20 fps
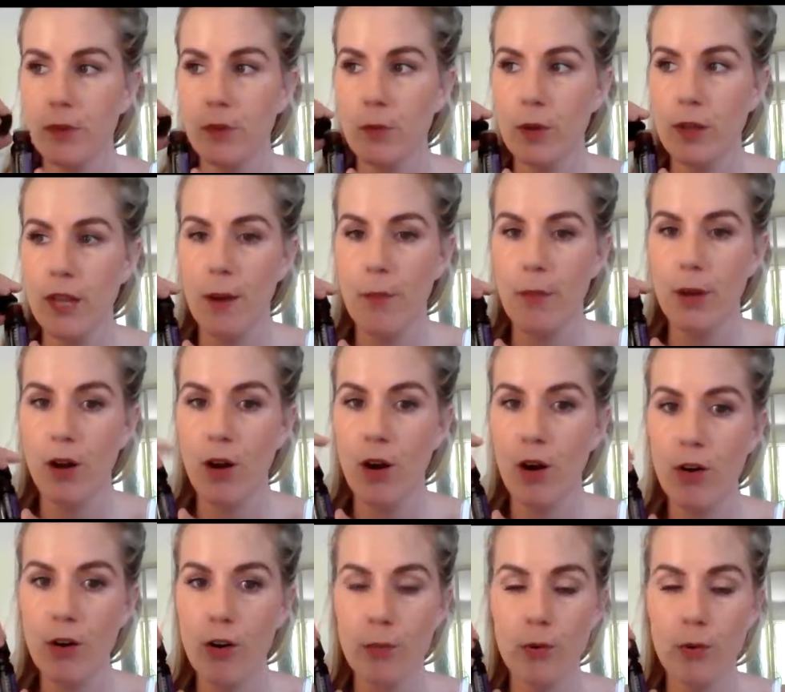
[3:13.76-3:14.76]
without being
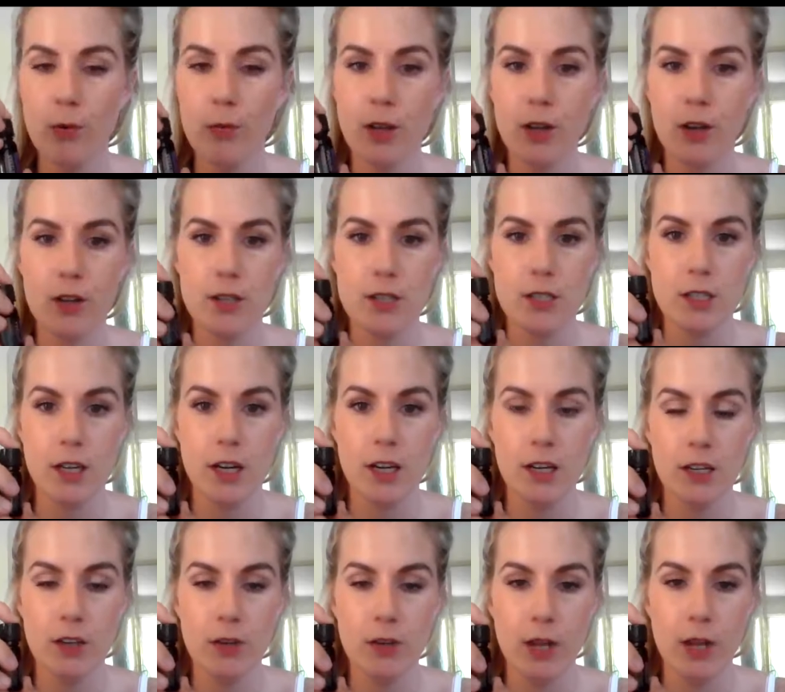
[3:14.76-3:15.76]
horrible, because
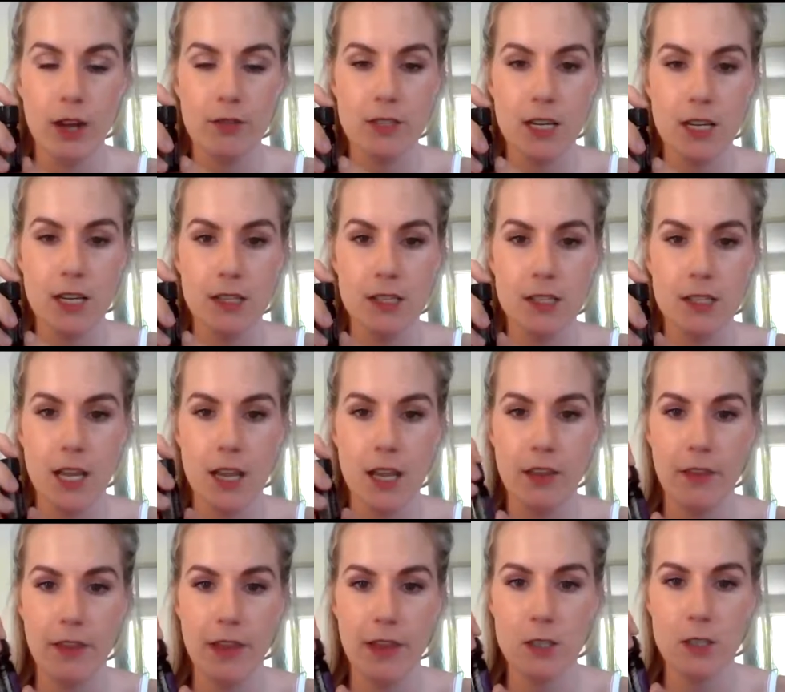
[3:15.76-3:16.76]
we have to understand
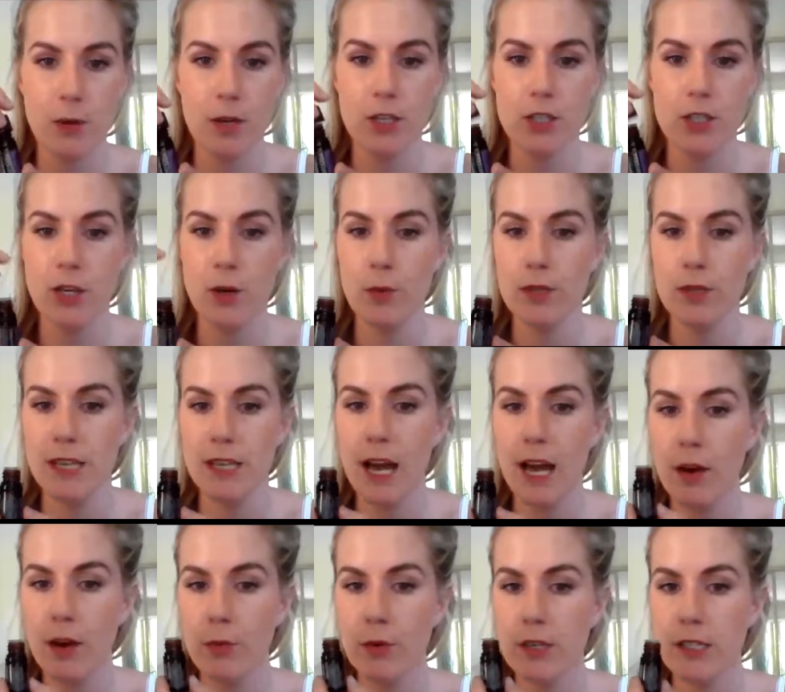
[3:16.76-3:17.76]
that that's where she was
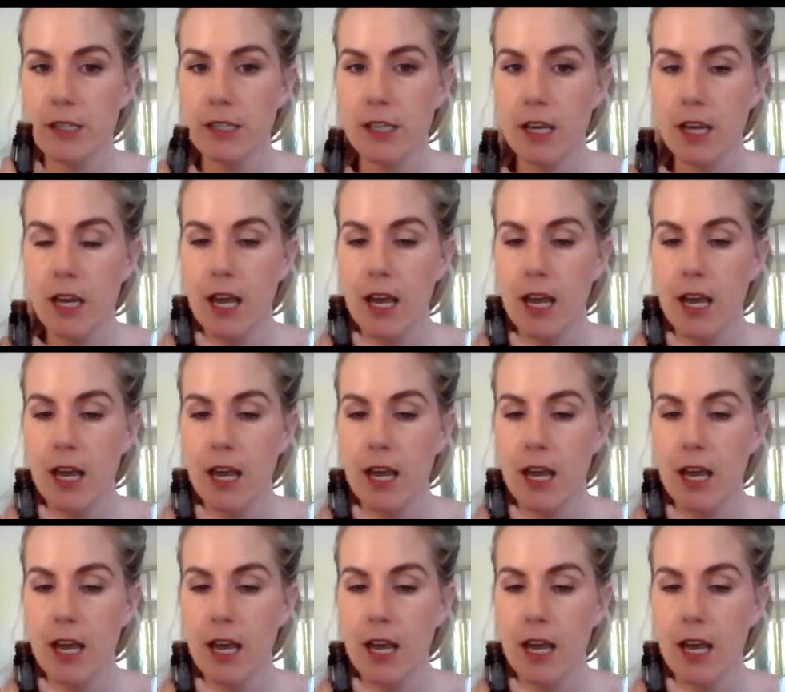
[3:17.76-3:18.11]
at, was